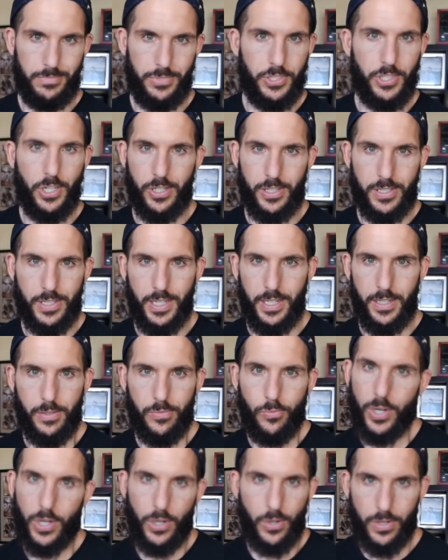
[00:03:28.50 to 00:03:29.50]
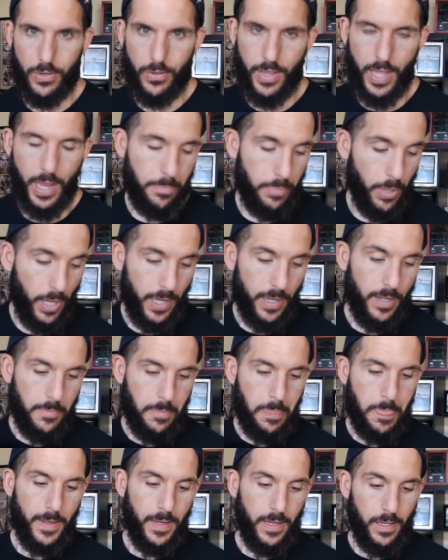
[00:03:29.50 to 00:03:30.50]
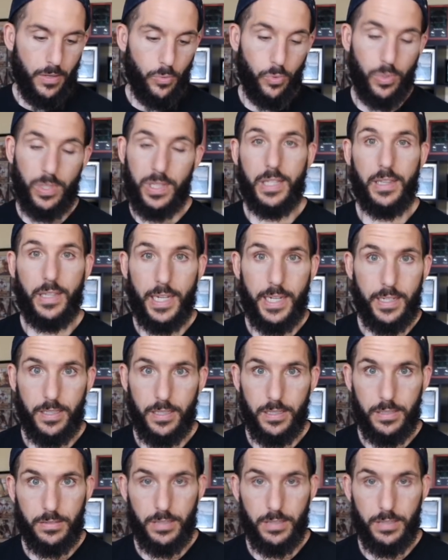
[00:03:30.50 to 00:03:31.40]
The Dark Knight. We all know that. But really like